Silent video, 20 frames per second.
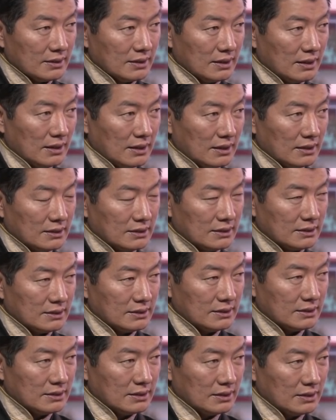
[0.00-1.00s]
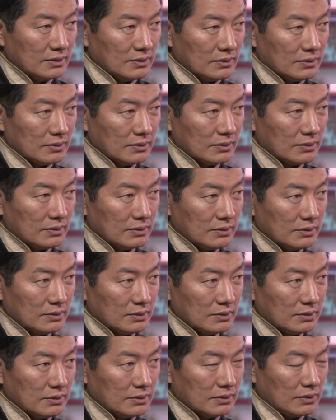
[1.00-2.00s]
you know,
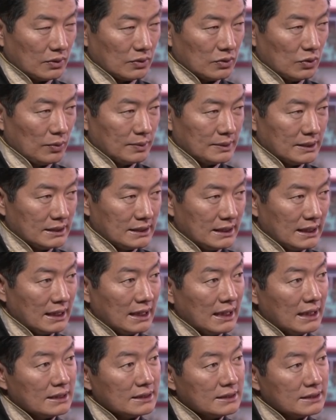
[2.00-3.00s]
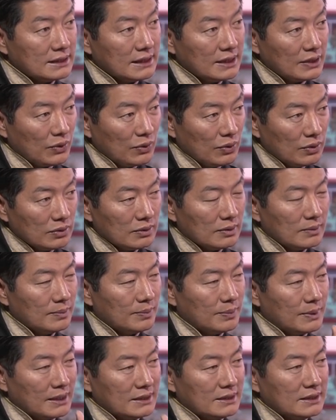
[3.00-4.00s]
Dr. Lobsang Sangay, Sikyong,
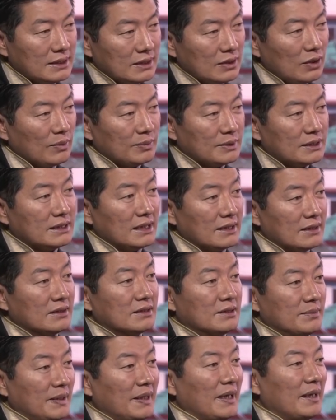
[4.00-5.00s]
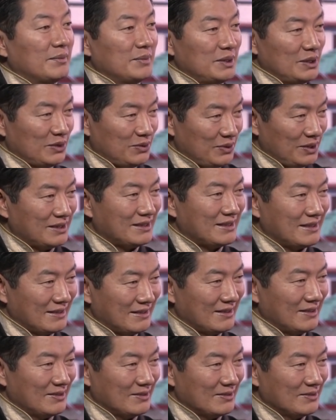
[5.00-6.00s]
president of the Central Tibetan Administration,
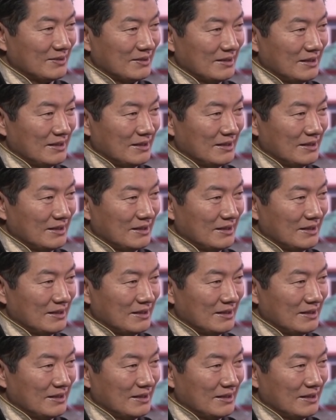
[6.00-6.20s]
you know,